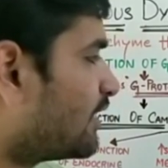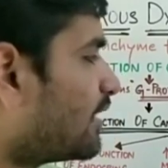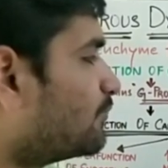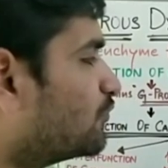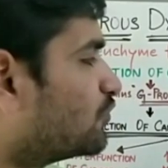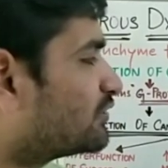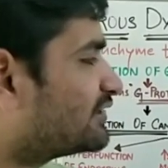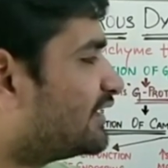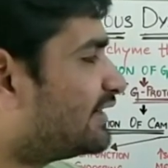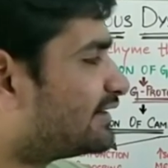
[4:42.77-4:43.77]
And
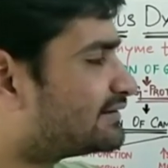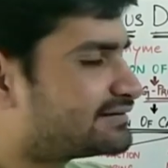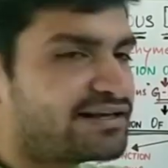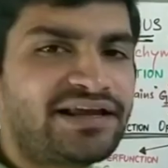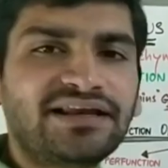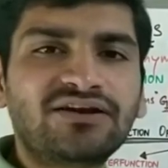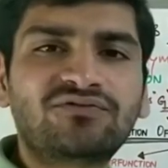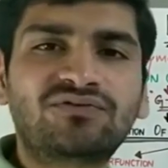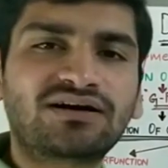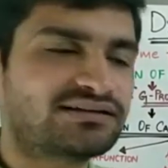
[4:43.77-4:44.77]
mostly it is seen in
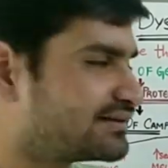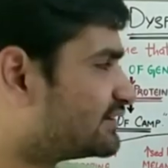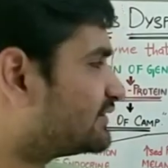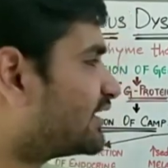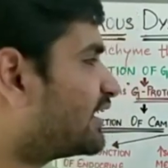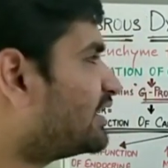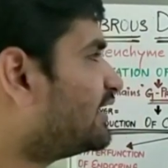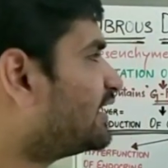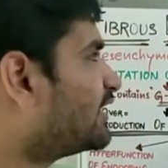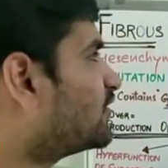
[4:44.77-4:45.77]
first and
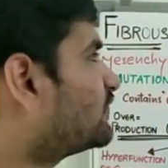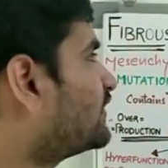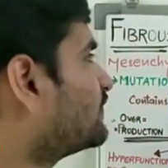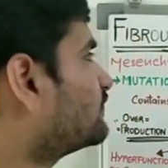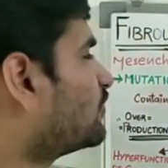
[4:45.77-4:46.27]
second decade of life.